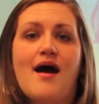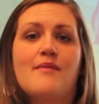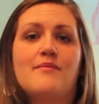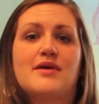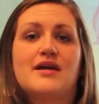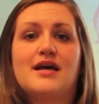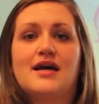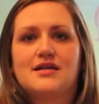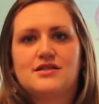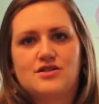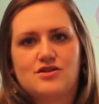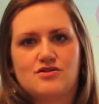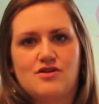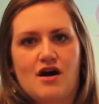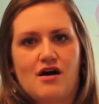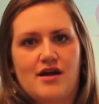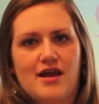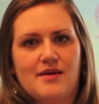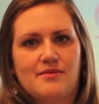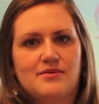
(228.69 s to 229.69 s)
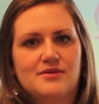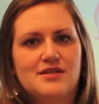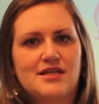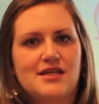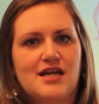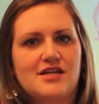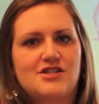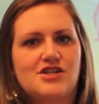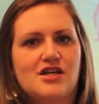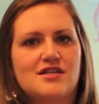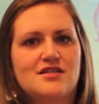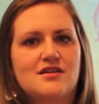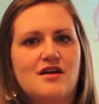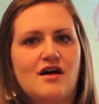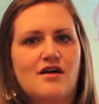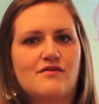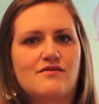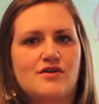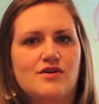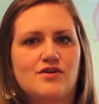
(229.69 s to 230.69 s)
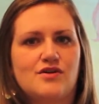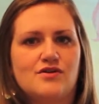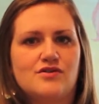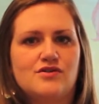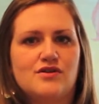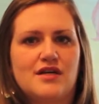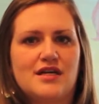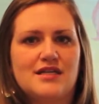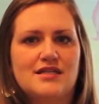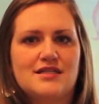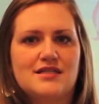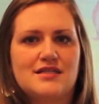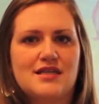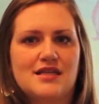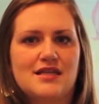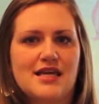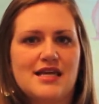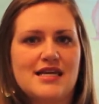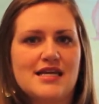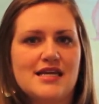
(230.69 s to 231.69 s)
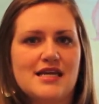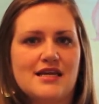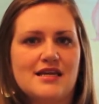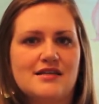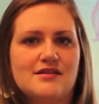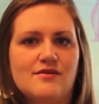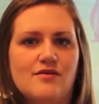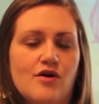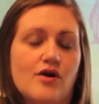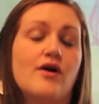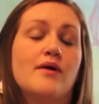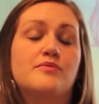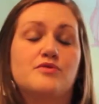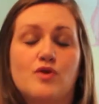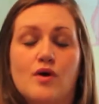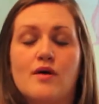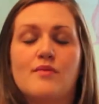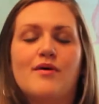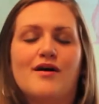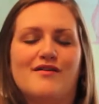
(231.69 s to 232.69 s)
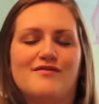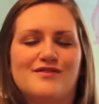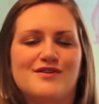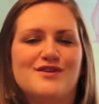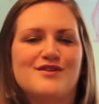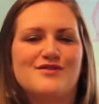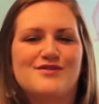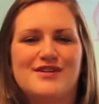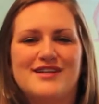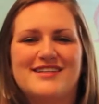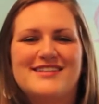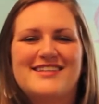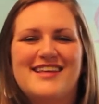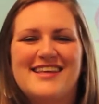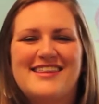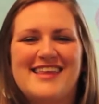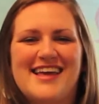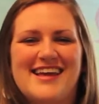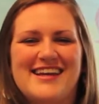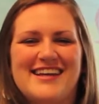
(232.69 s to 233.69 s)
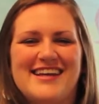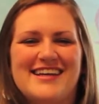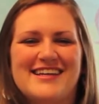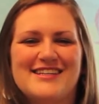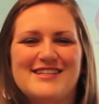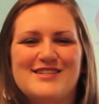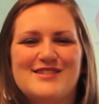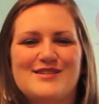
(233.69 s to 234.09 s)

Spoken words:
because they're not able to digest all of their nutrients that they need, or absorb all of the nutrients that they need.